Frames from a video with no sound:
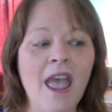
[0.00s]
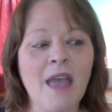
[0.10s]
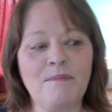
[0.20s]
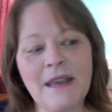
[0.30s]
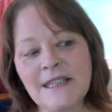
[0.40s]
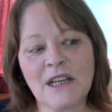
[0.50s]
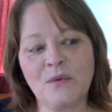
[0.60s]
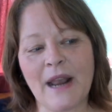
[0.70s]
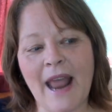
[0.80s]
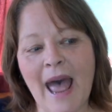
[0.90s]
and basically
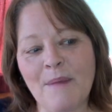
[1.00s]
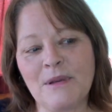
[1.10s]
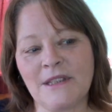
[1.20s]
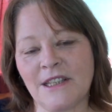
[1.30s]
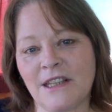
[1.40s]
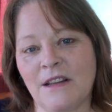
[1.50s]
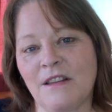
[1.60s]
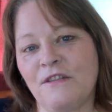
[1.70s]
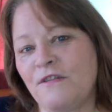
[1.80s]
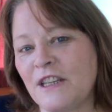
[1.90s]
what happens is
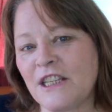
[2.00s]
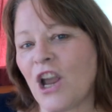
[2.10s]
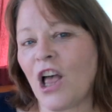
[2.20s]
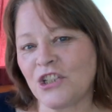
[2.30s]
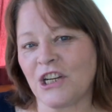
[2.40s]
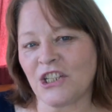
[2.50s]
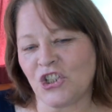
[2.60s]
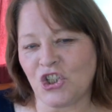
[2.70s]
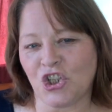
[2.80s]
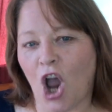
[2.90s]
the physiology
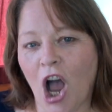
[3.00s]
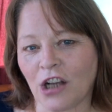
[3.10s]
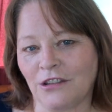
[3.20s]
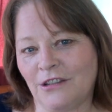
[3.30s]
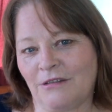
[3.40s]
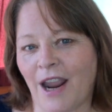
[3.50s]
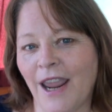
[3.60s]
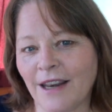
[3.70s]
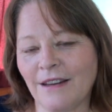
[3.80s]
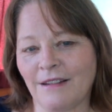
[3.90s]
gets joggled,
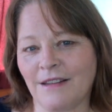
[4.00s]
right?